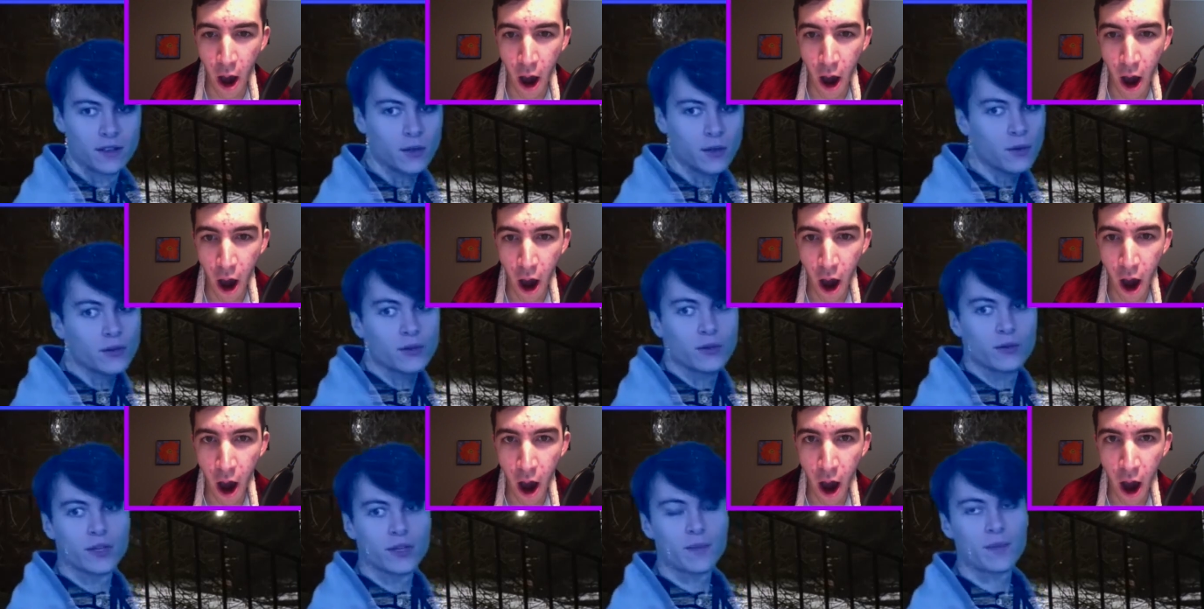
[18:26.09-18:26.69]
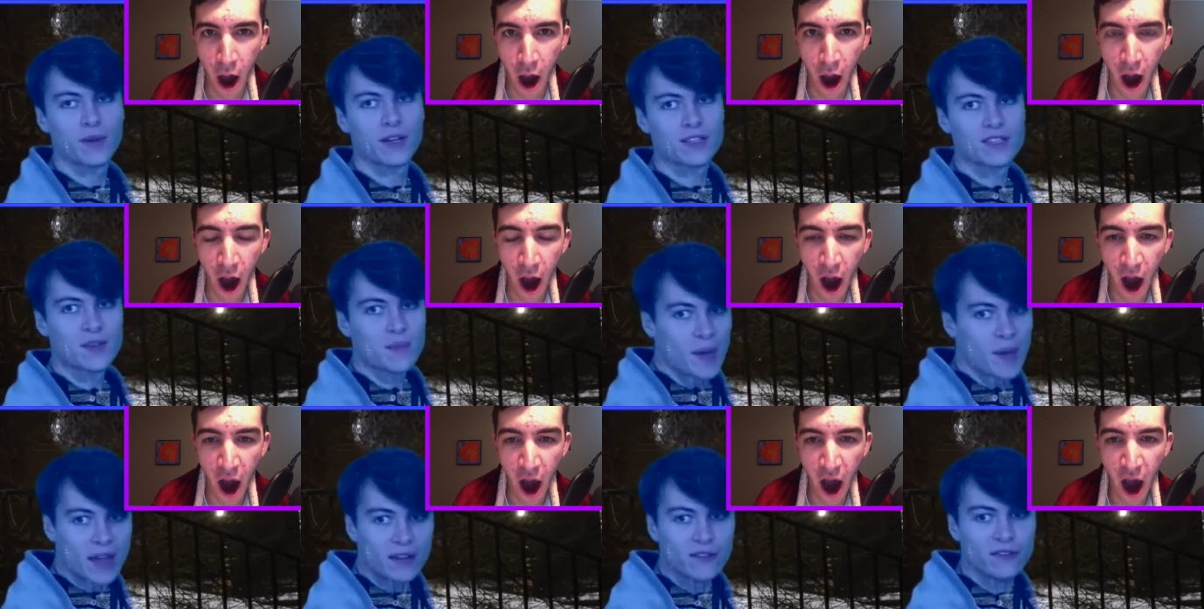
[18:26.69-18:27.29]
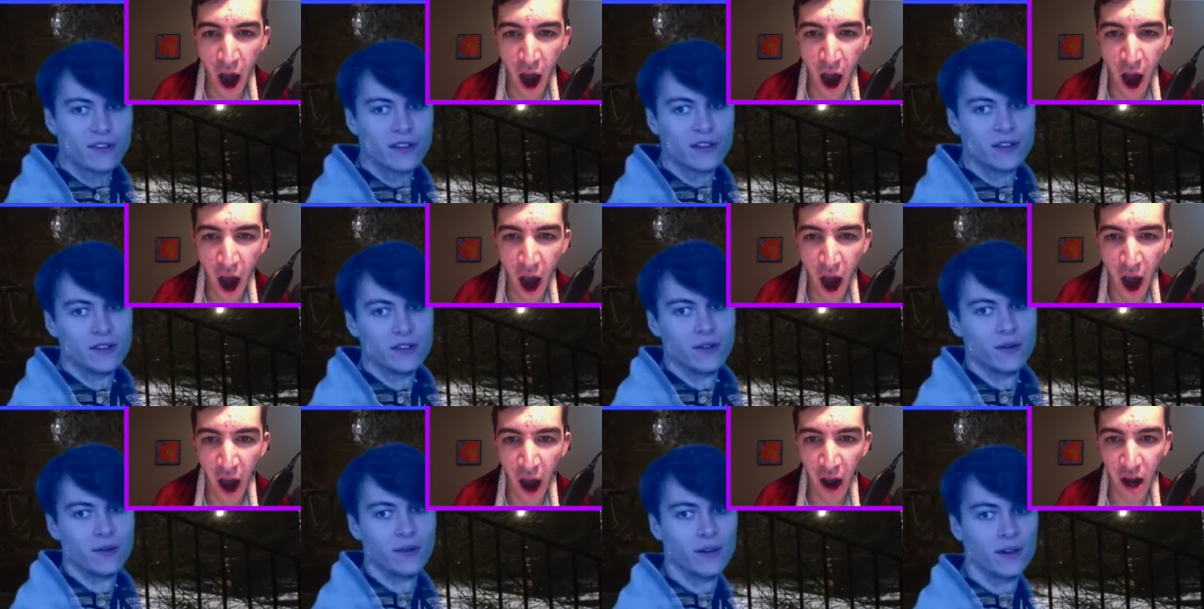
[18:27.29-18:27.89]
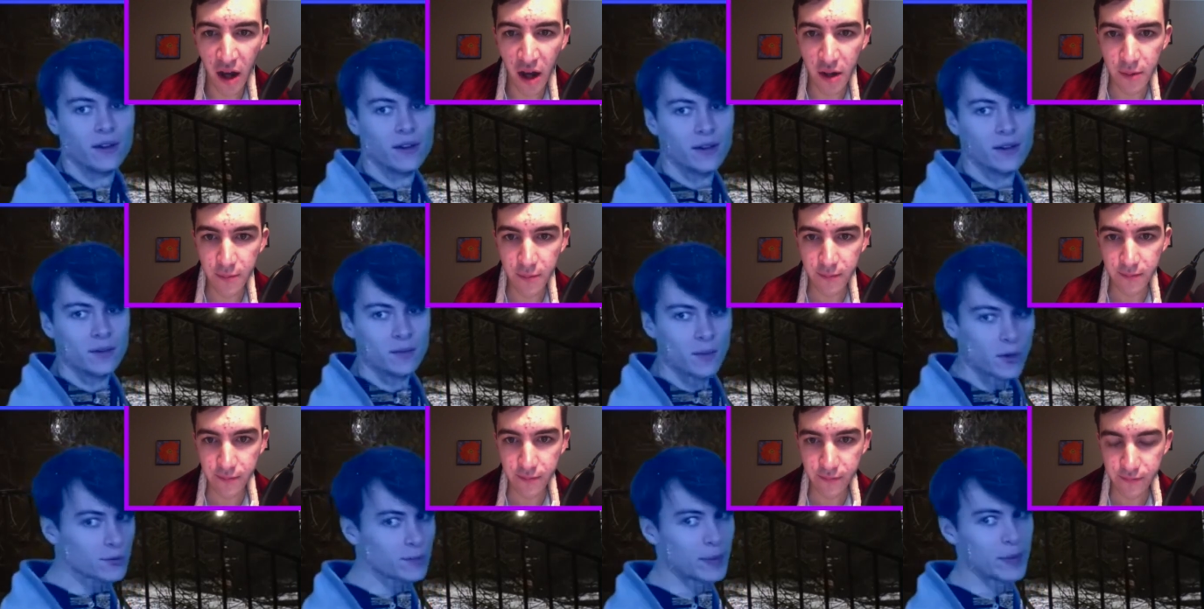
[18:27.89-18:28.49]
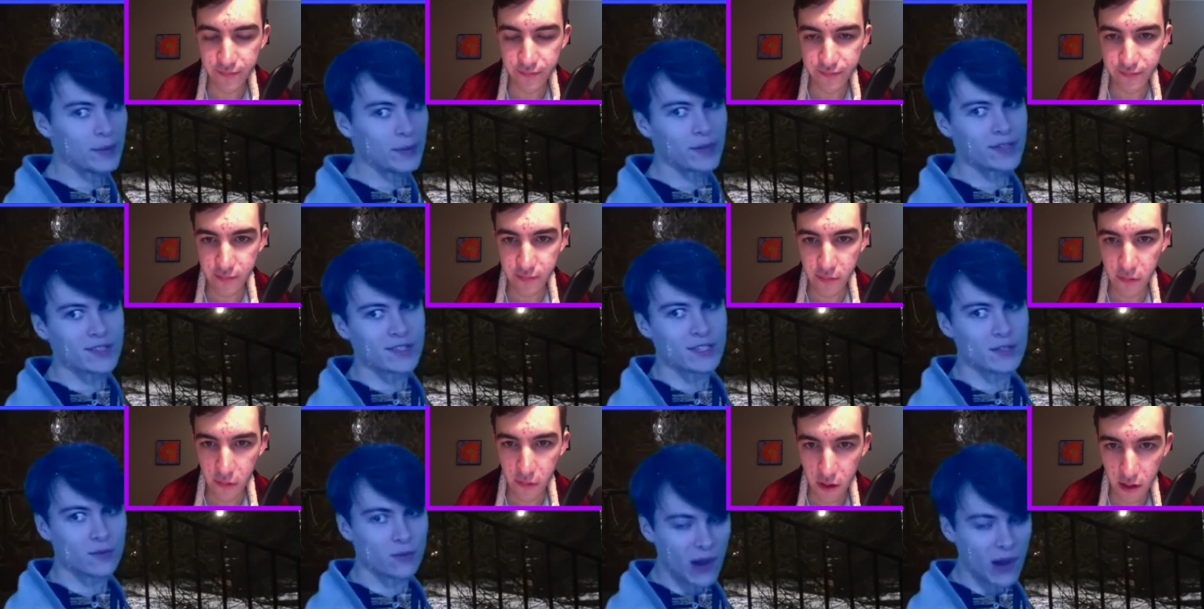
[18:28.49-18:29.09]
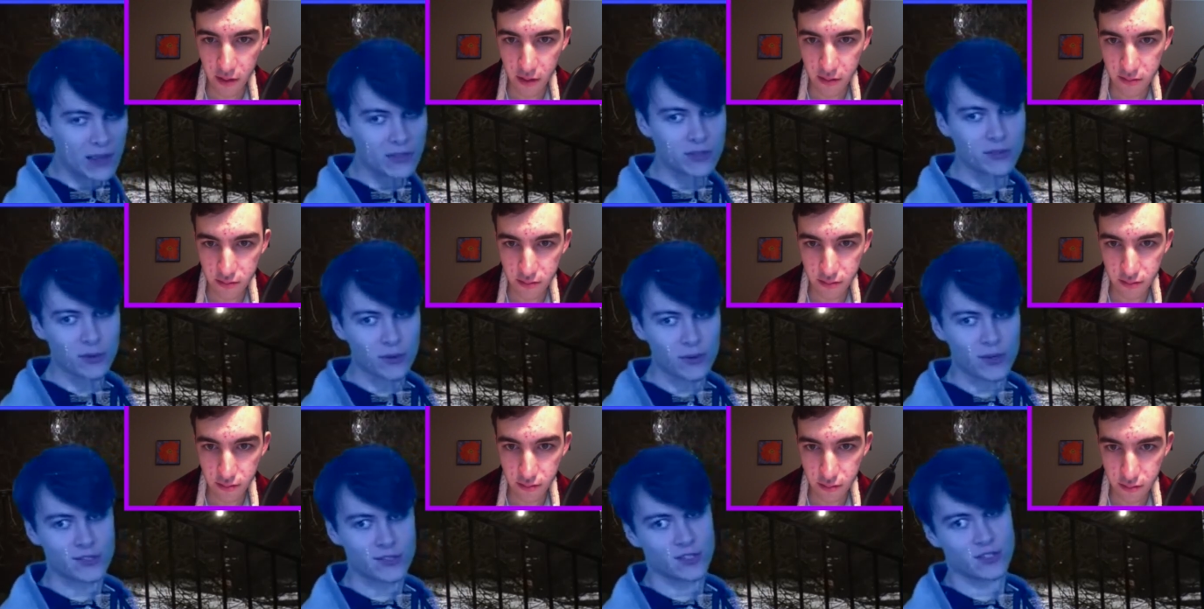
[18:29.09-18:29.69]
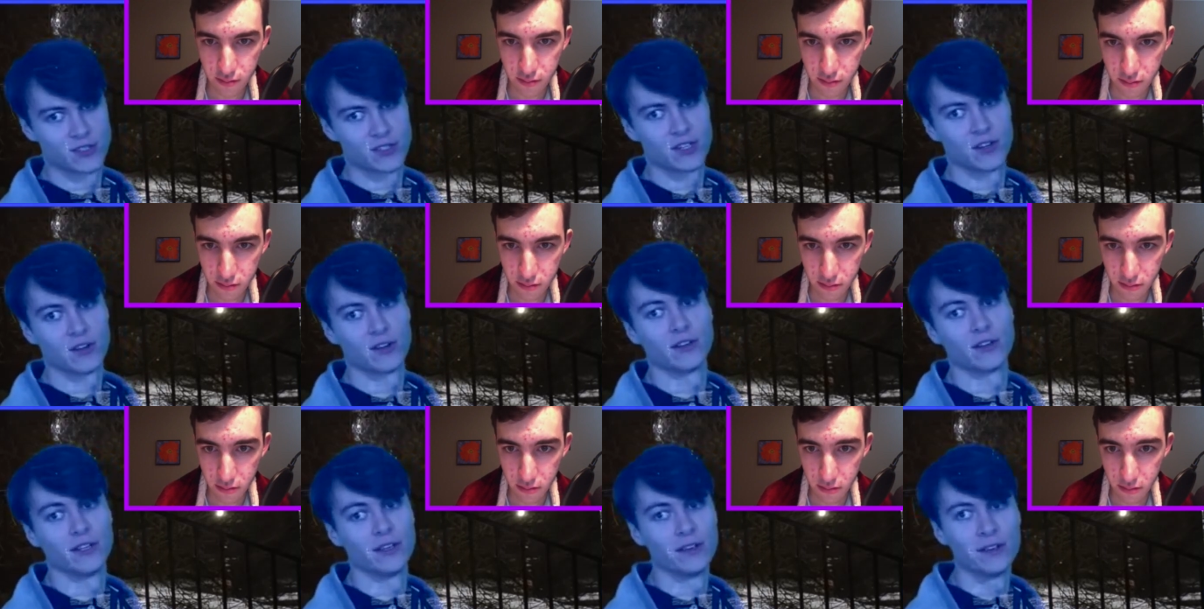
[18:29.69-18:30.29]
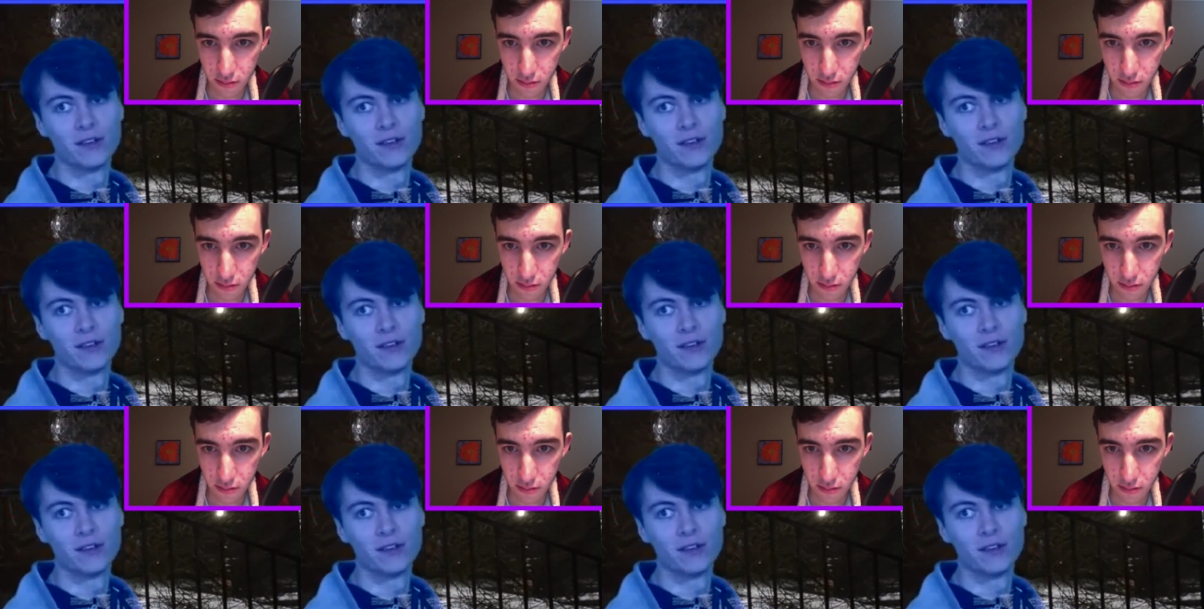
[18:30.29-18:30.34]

Speaker 1: You were doing it because it benefited you. Most people can see right through insincerity.